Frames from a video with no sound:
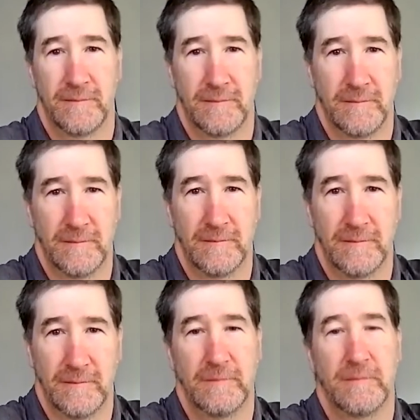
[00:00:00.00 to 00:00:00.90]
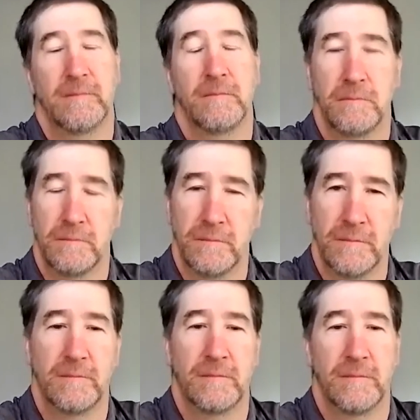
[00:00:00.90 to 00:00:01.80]

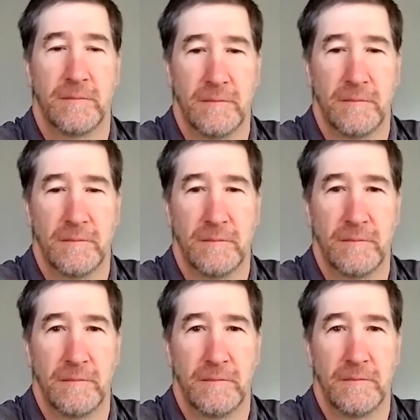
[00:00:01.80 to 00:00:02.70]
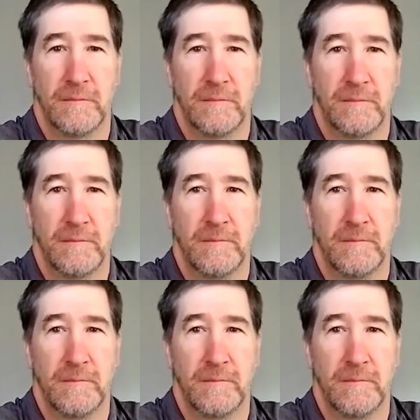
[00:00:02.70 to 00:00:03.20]
(silent)